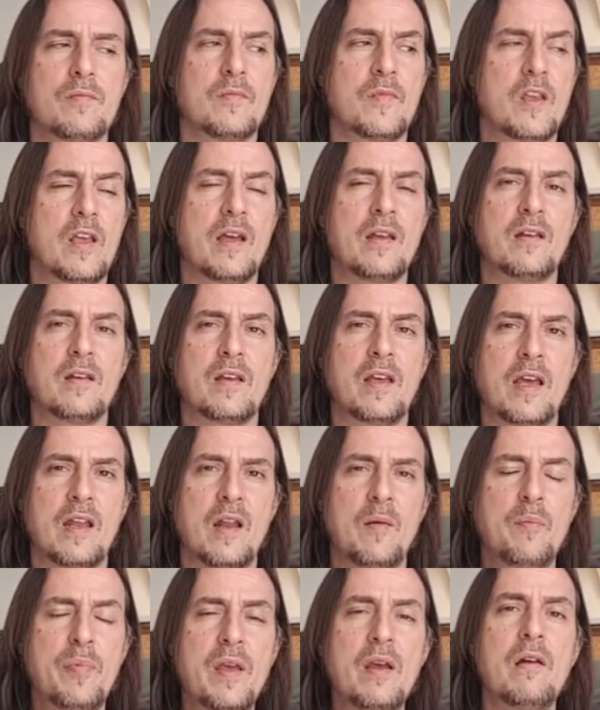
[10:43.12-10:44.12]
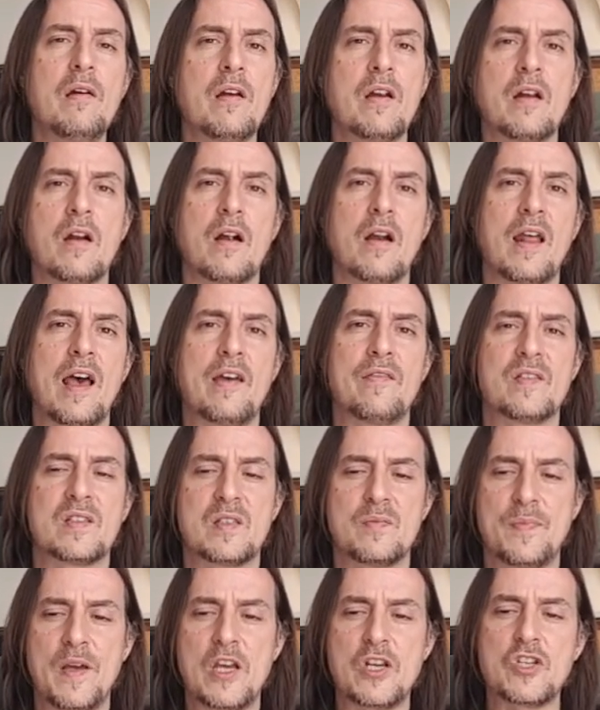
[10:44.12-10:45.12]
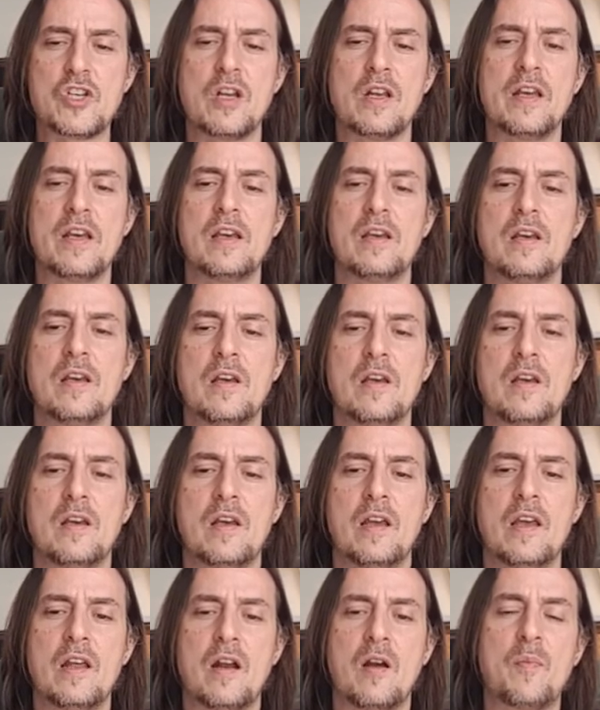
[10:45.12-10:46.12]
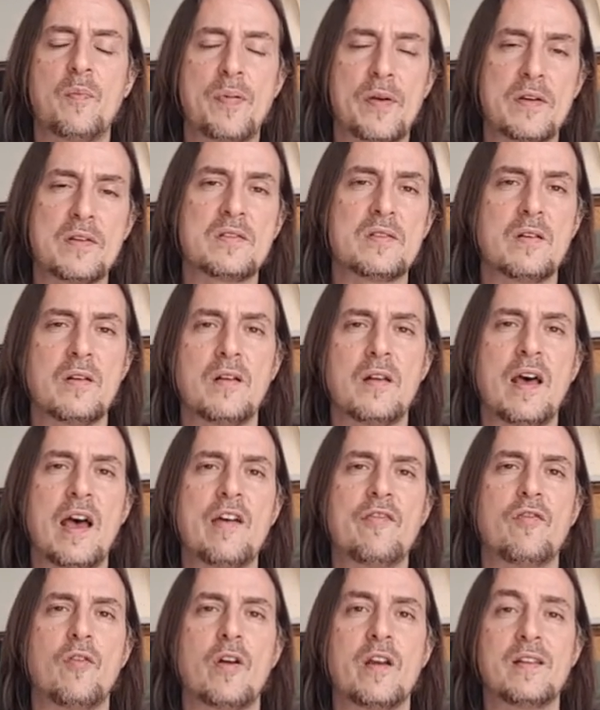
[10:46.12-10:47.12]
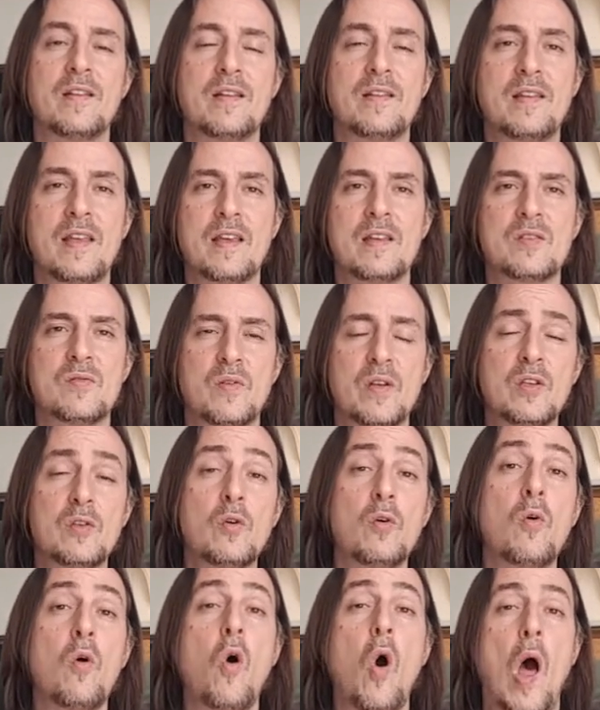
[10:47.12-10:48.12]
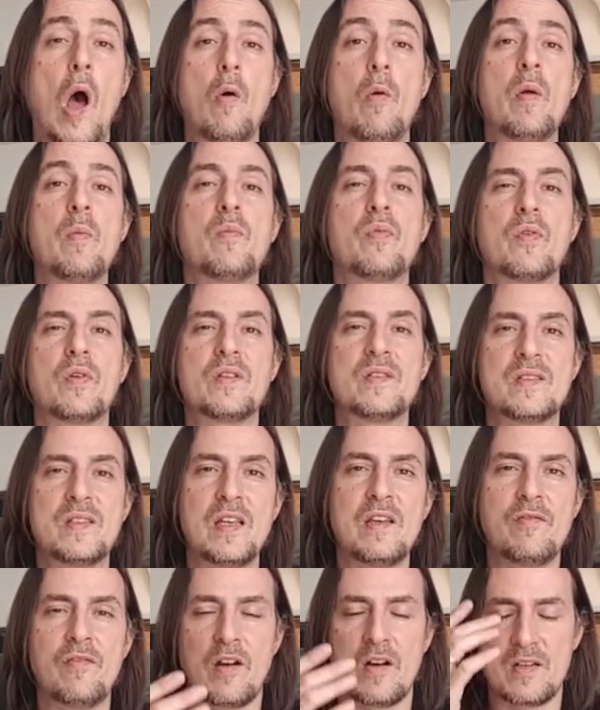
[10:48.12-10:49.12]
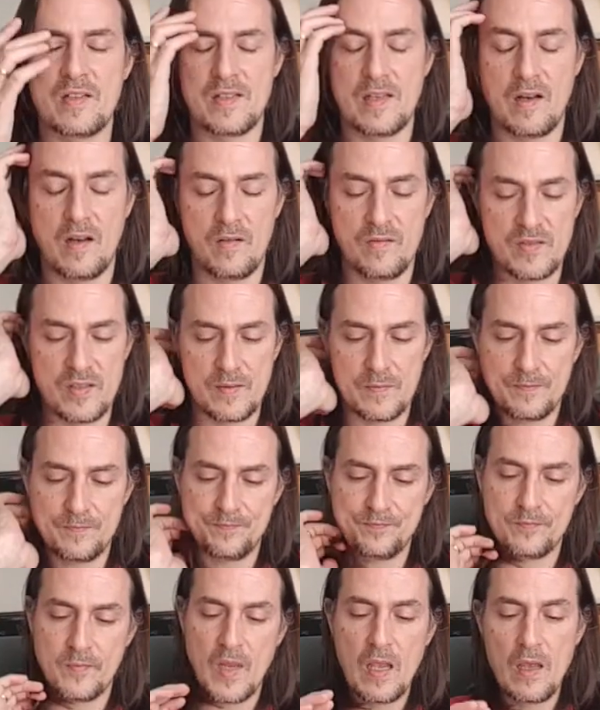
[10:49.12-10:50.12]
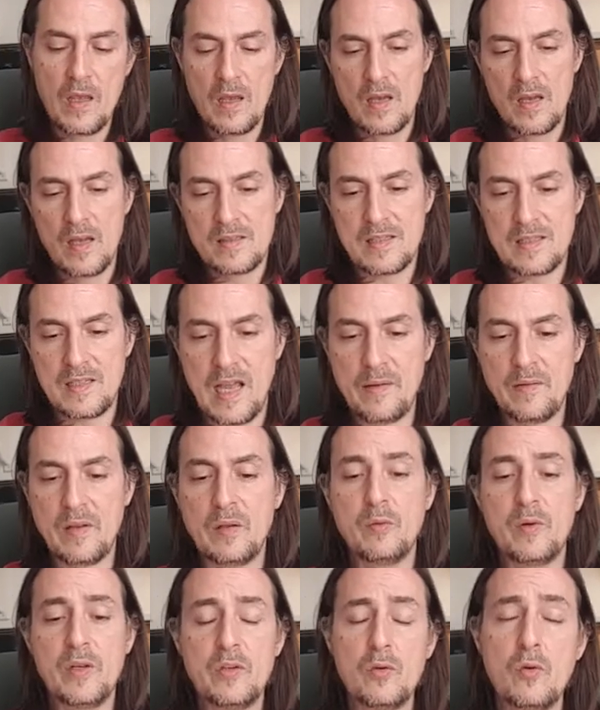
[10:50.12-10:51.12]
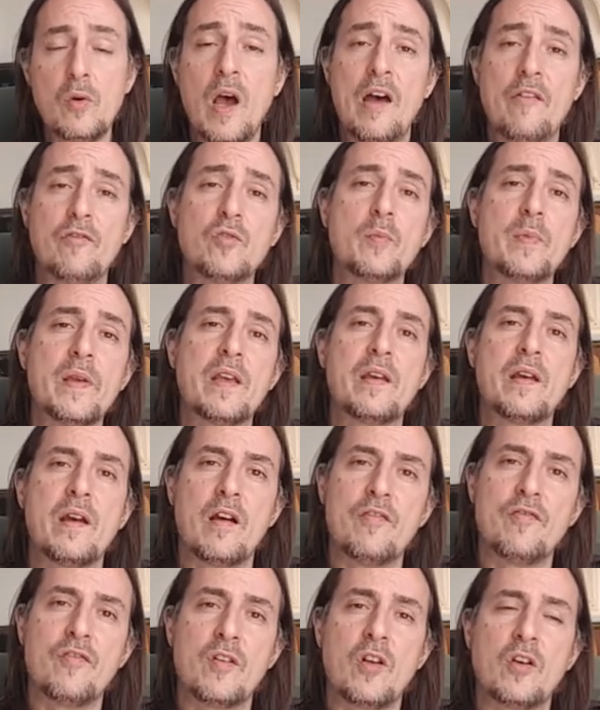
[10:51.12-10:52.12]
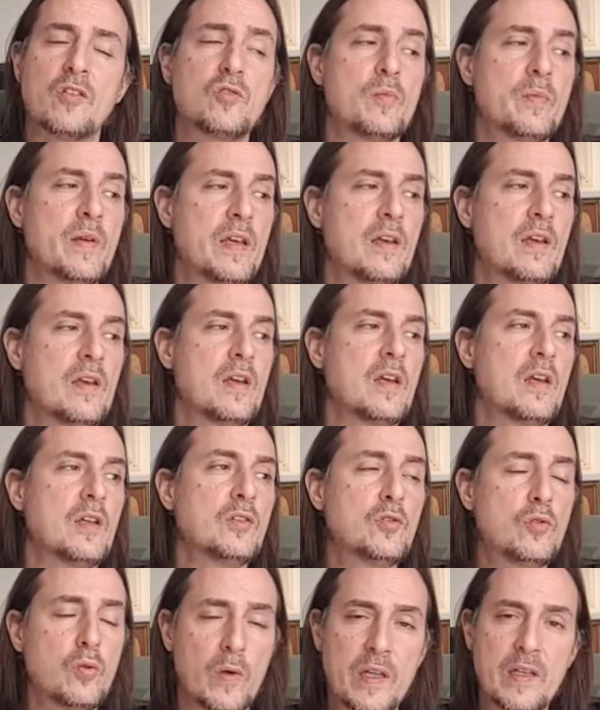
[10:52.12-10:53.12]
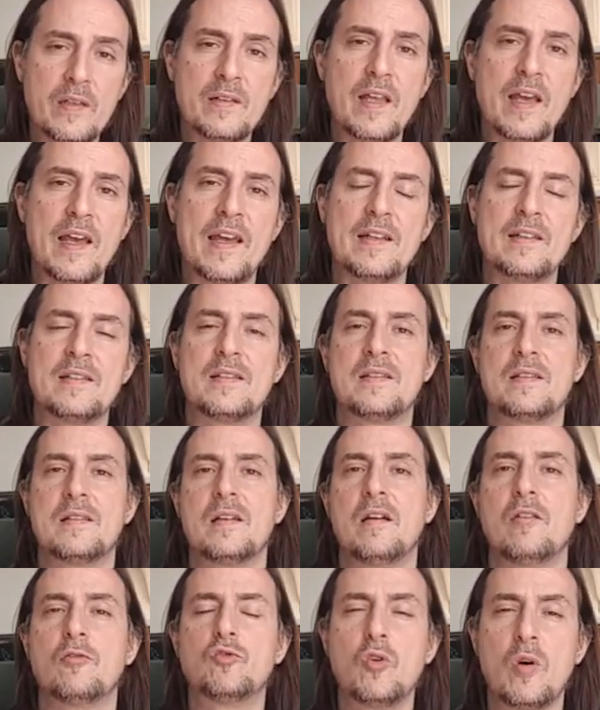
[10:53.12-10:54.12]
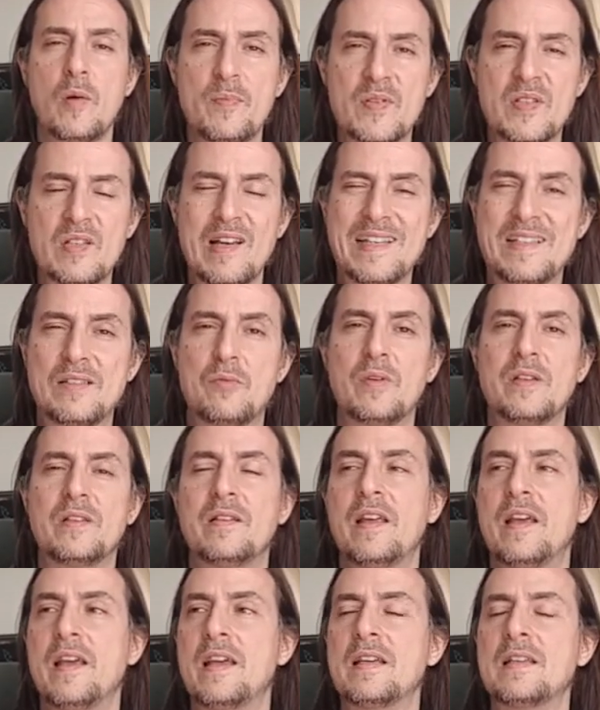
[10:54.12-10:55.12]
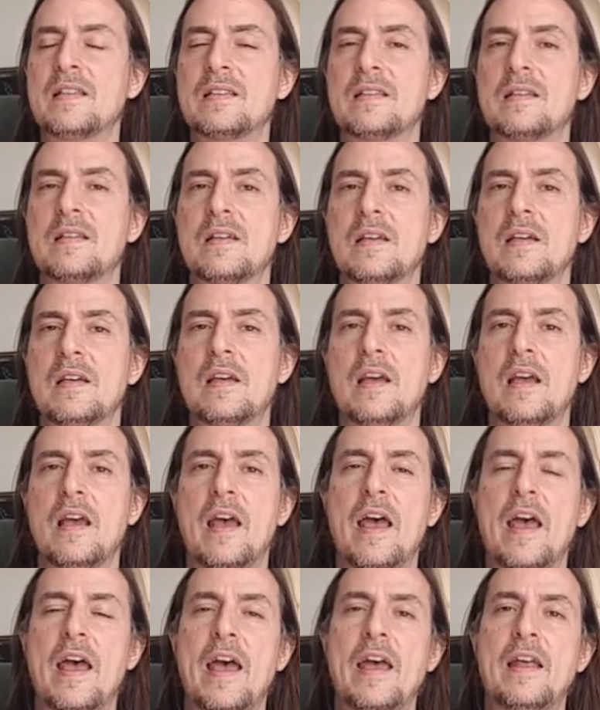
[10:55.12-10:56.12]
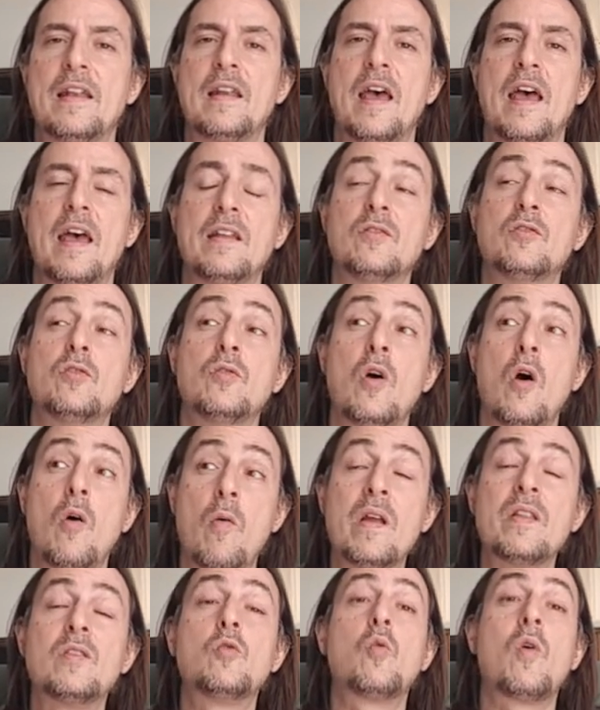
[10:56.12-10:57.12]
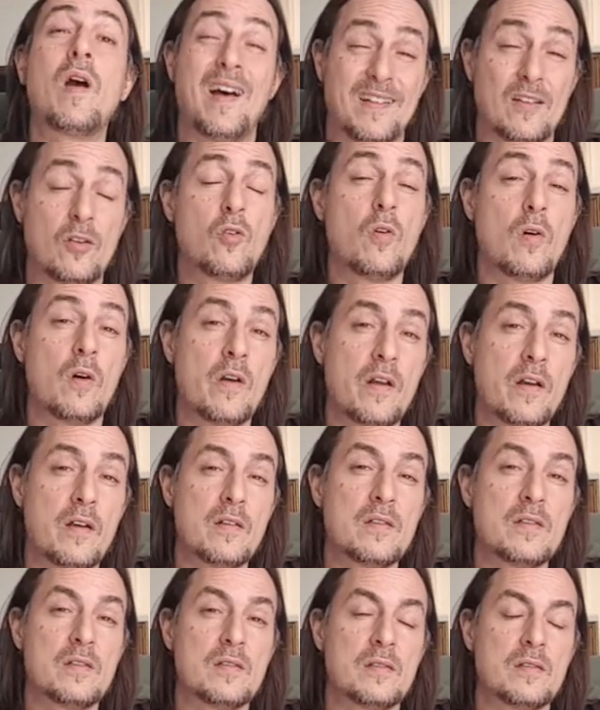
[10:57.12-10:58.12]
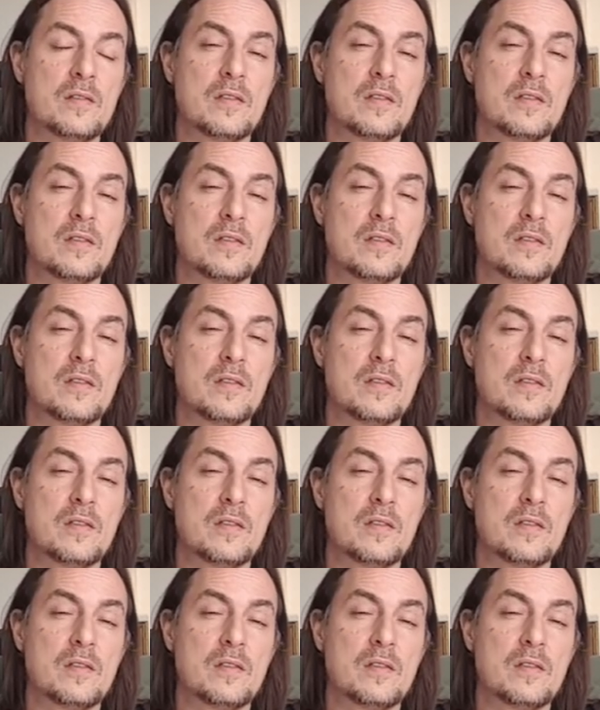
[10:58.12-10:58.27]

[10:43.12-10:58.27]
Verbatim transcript: can, can appear in our life, especially in our personal life or in the things we do or how we perceive ourselves. It's a time that we do have to be careful not to be too intense, too obsessed with things, and, and to know when to cut corners.